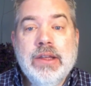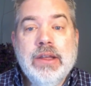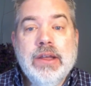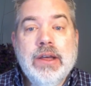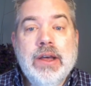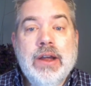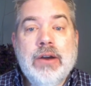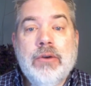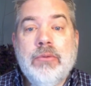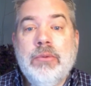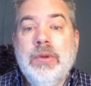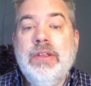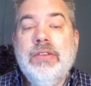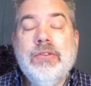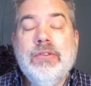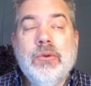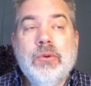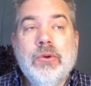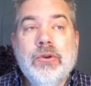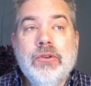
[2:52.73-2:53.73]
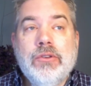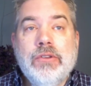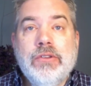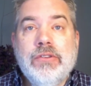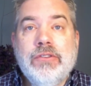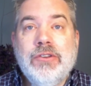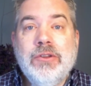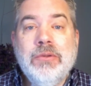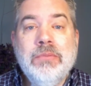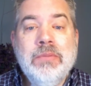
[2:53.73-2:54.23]
our
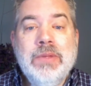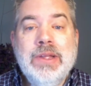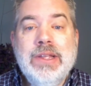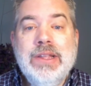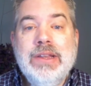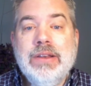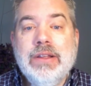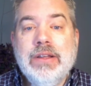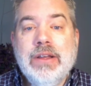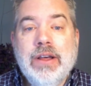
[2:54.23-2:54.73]
resources to meet